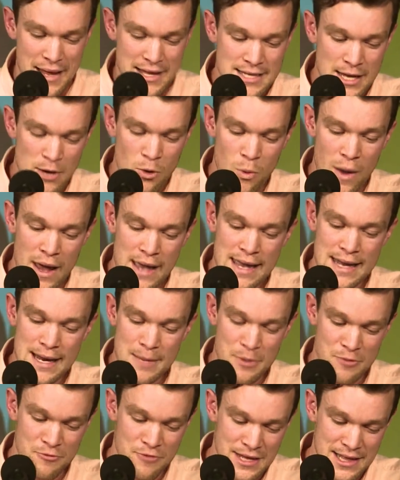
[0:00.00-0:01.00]
It's like waking
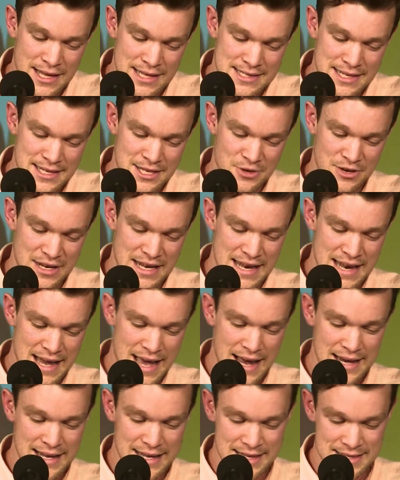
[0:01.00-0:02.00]
up and realizing you're in
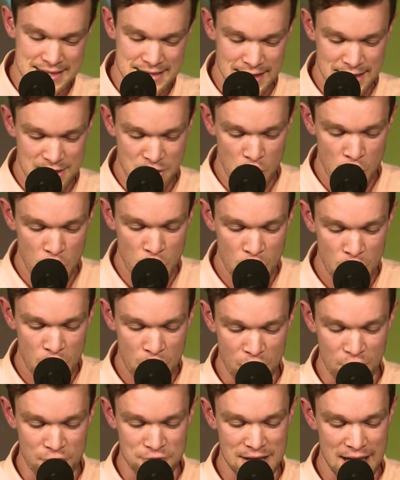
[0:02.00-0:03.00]
Narnia. It's like the
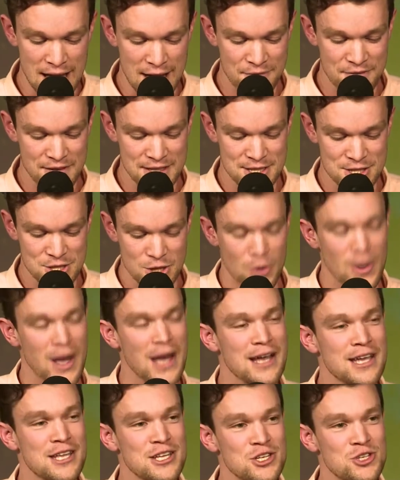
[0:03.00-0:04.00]
hurt of laughing so
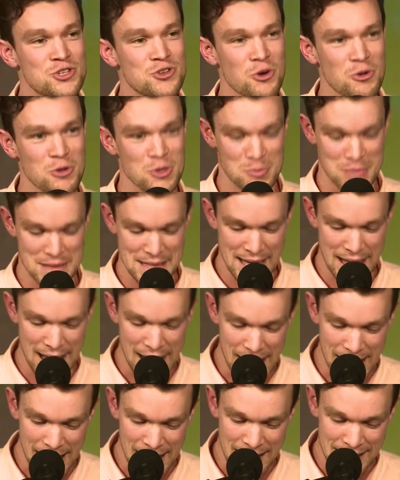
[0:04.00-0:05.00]
uncontrollably
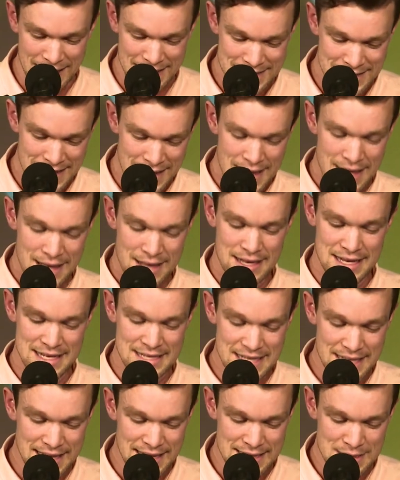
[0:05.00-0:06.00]
hard
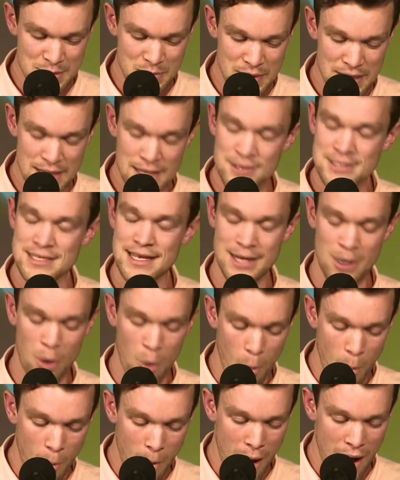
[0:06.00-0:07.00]
that tears appear. It's like
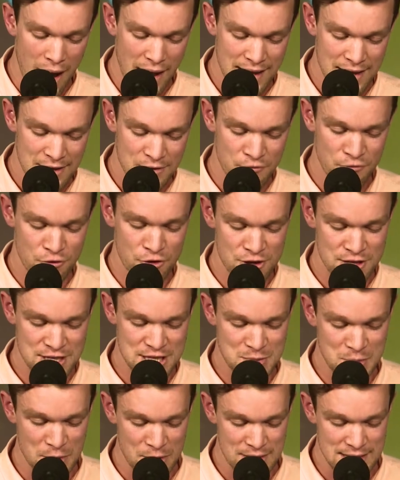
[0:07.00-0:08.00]
Hawaii. The fruit of the
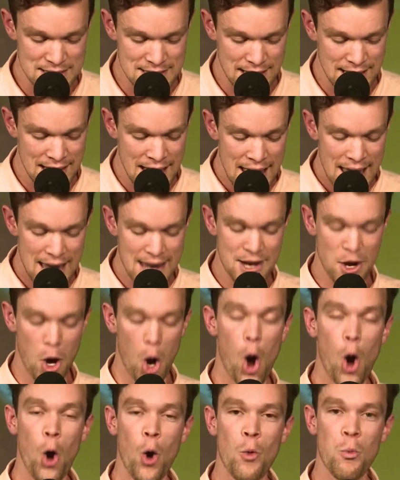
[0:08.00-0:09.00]
Spirit is like eating a
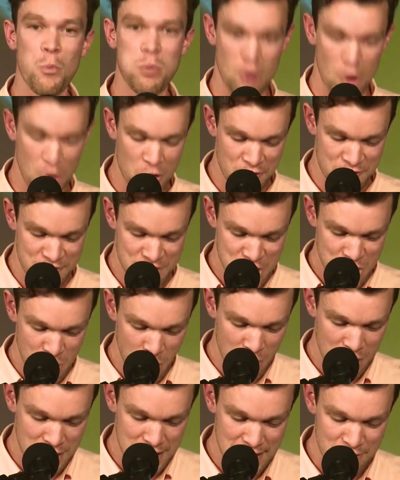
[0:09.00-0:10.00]
whole block of
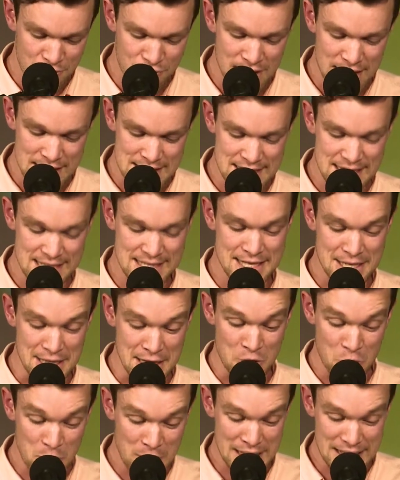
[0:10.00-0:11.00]
chocolate and realizing there's still
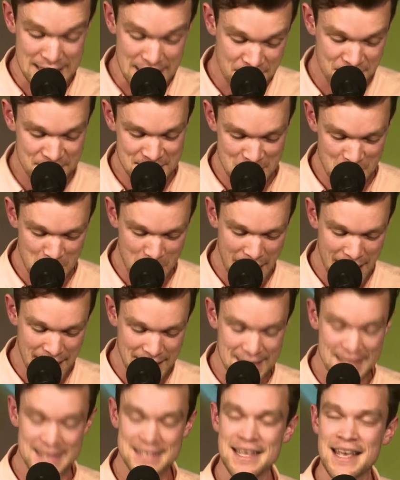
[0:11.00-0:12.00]
a little bit left in the
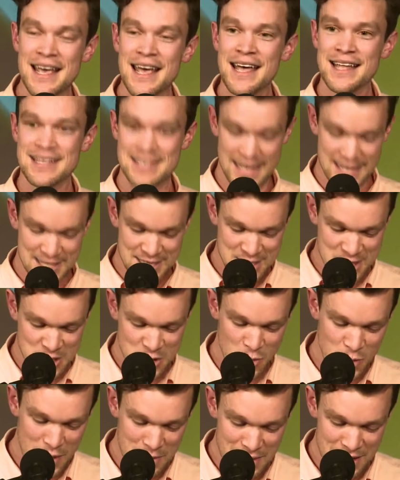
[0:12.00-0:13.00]
packet. It's like
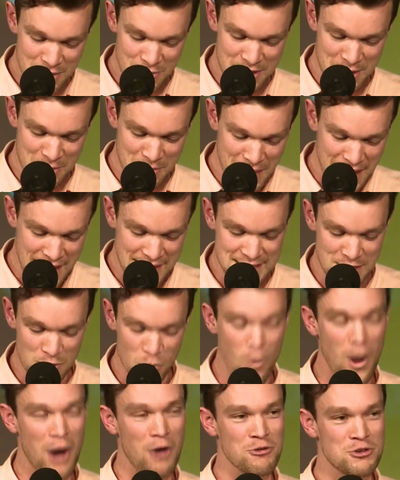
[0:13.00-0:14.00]
swimming with
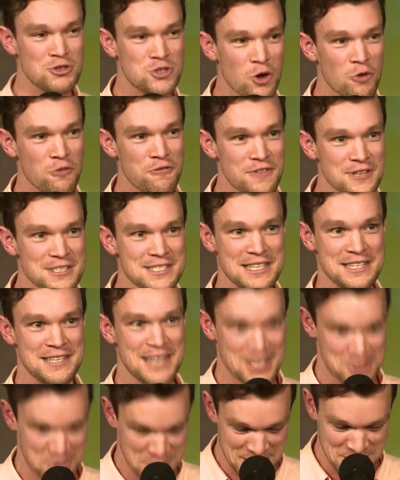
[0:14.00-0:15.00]
amazing wild dolphins that
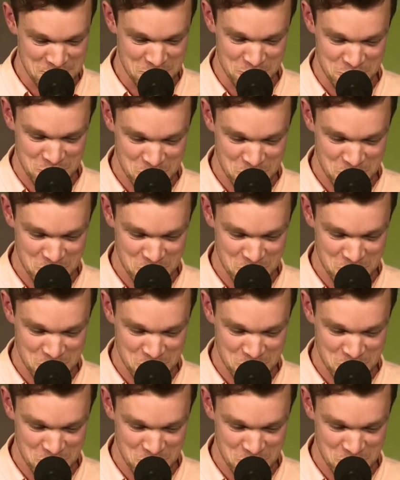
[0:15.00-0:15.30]
naturally do